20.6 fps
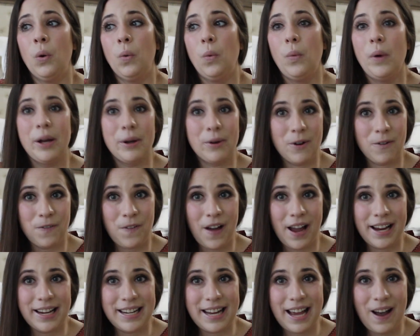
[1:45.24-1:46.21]
we will
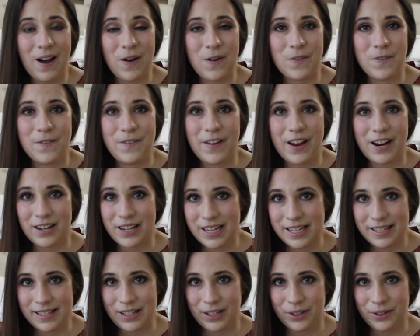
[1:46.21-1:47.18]
find out
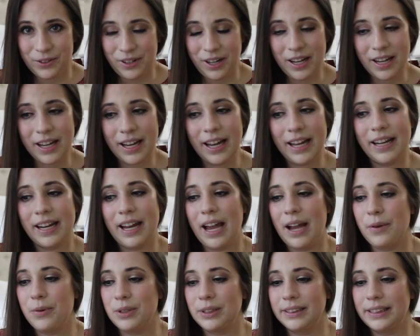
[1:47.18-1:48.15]
very soon, and
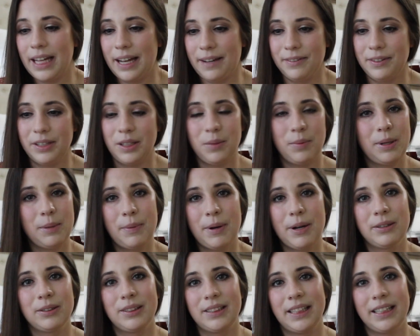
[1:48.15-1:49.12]
I will definitely be
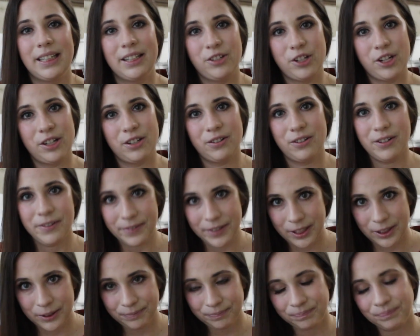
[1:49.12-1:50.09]
posting a gender
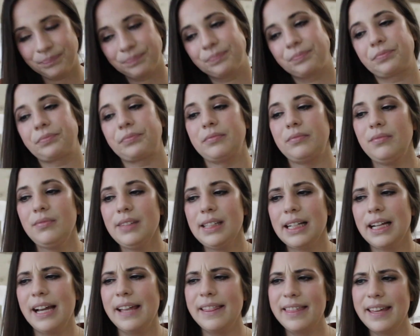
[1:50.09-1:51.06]
reveal.
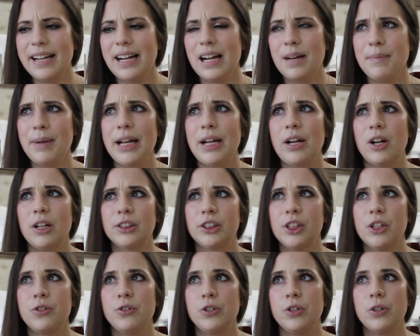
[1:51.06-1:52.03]
I think I might
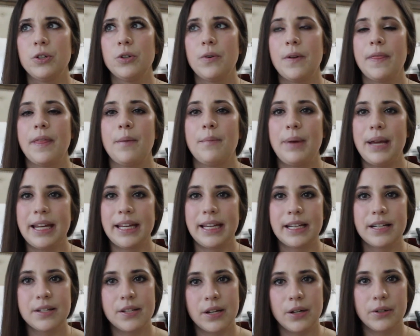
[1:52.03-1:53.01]
also do the
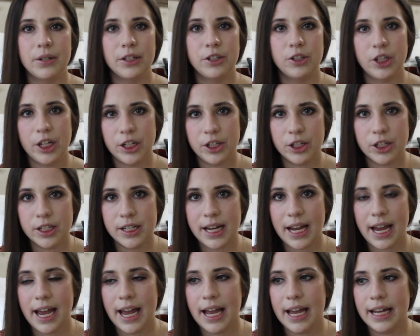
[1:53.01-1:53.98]
baking soda gender
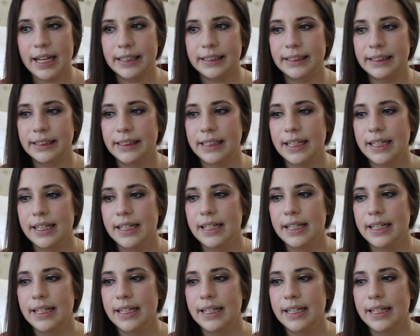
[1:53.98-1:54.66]
test